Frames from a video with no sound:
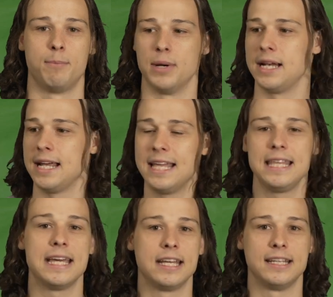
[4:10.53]
But in
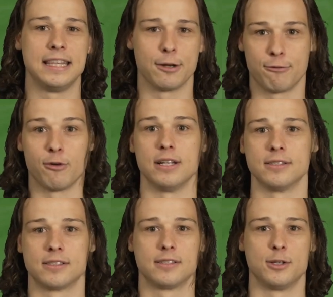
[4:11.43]
the end, they're
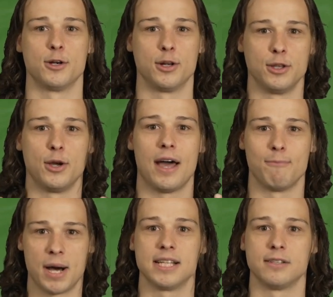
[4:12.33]
friends. They have
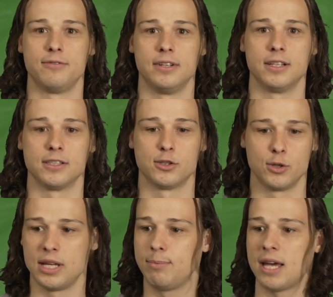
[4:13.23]
positive feelings.
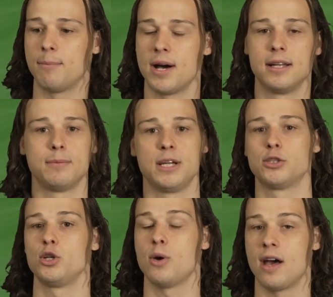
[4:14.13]
So keep that in mind. Make
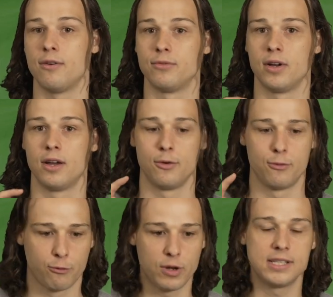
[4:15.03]
sure you have
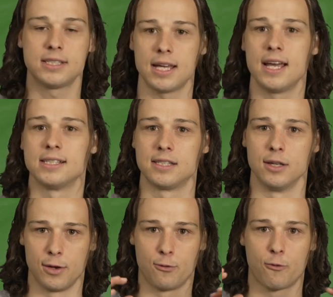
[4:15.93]
friends as
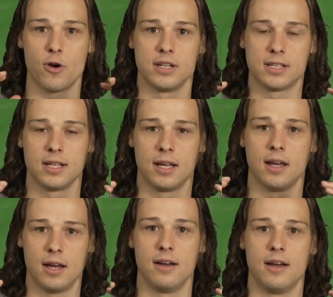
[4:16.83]
the front
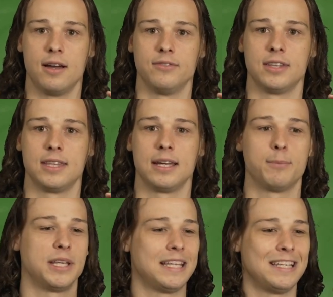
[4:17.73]
of the thing,
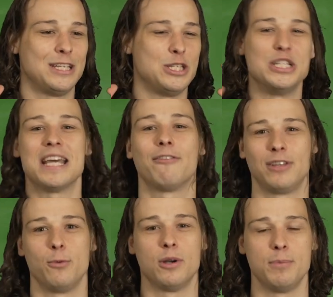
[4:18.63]
but you
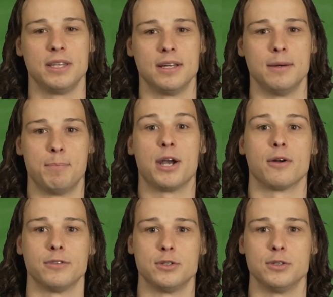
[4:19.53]
definitely want to be the better
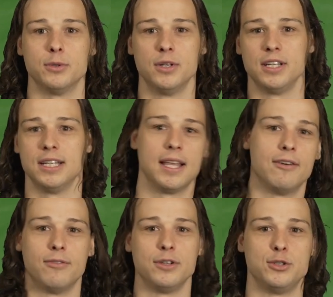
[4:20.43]
of the two. You
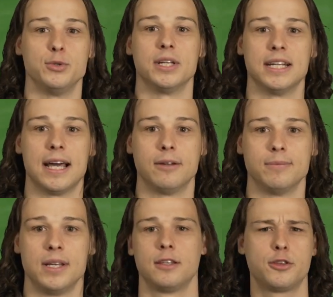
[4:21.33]
love duking it out.
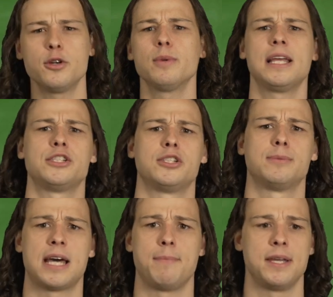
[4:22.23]
The third relationship
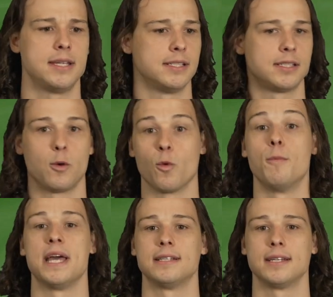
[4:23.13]
type is
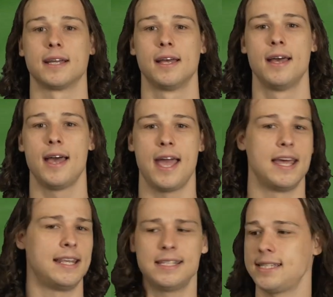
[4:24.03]
romantic.
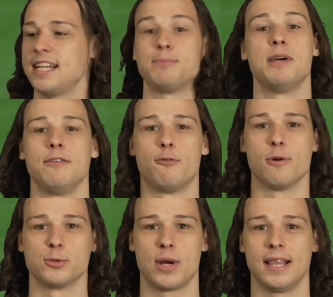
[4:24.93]
And this takes many
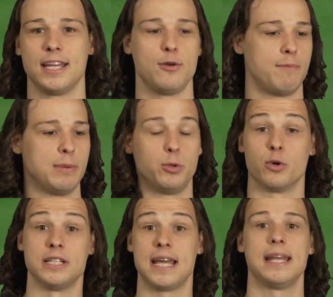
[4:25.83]
forms, right? Like you have people who are
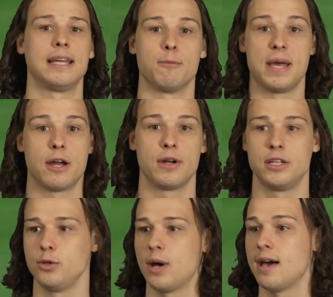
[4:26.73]
dating or married,
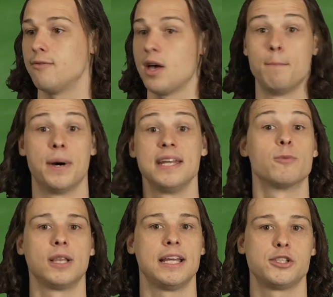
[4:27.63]
you have budding
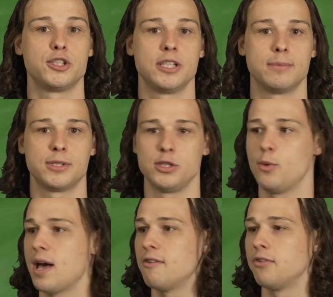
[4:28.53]
relationships, you
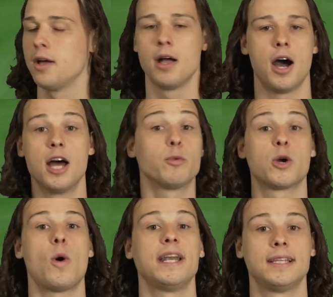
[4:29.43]
have
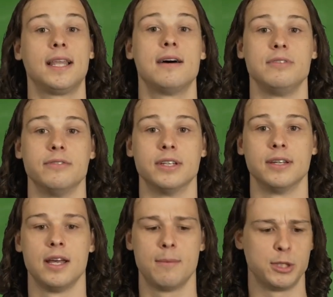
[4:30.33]
unrequited love even.
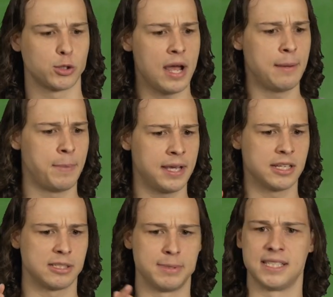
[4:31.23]
But try and pick a
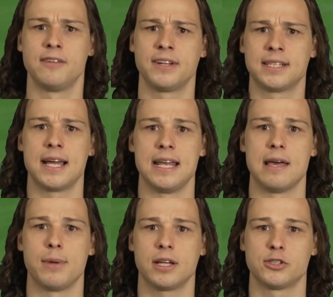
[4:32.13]
specific
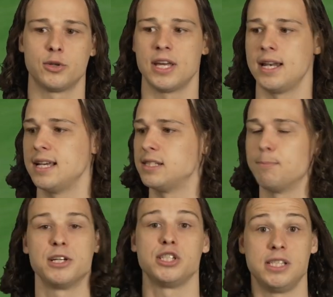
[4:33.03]
dynamic so that it's
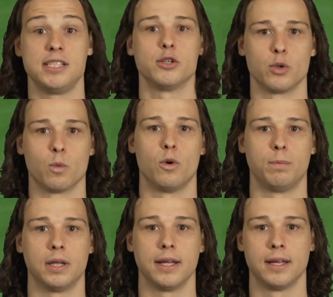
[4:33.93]
much easier to role
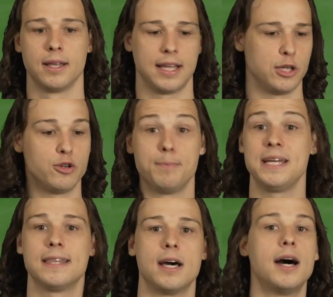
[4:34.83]
play. Like you could be
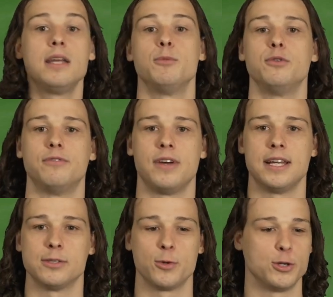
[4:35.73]
in the honeymoon
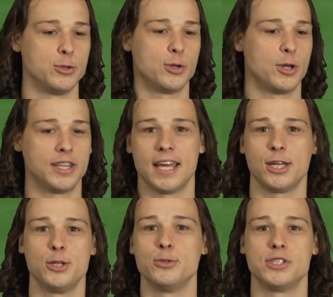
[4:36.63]
phase where you're doing all of that
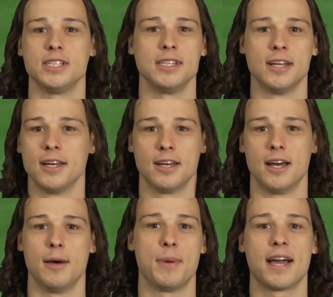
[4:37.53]
cutesy
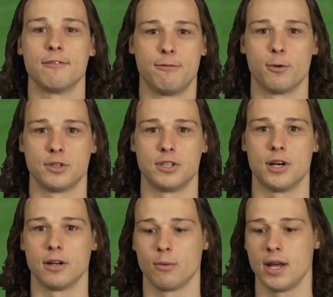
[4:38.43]
back and forth
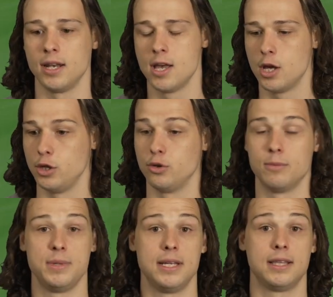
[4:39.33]
talk, right? You could
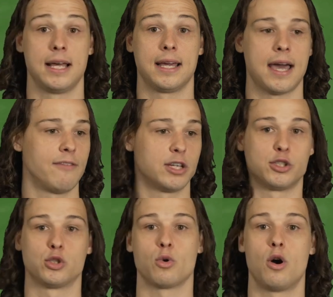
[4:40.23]
be like having a
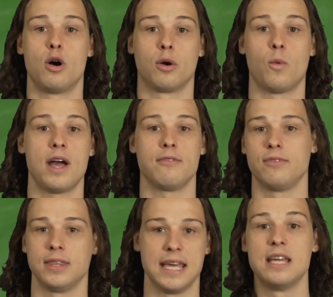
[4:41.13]
strong wife
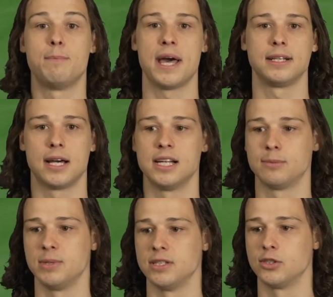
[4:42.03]
and the henpecked
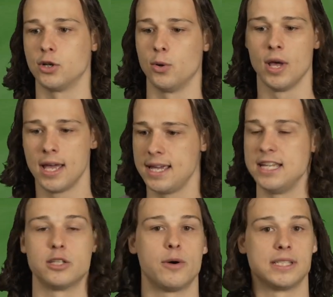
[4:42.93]
husband, so
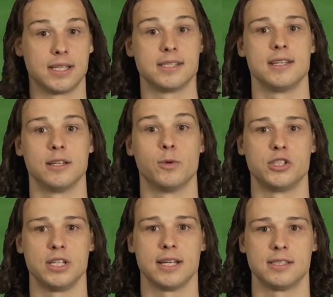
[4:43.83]
he's always listening to what
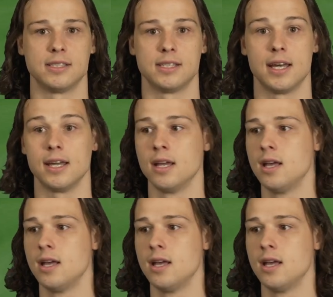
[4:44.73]
she has to say.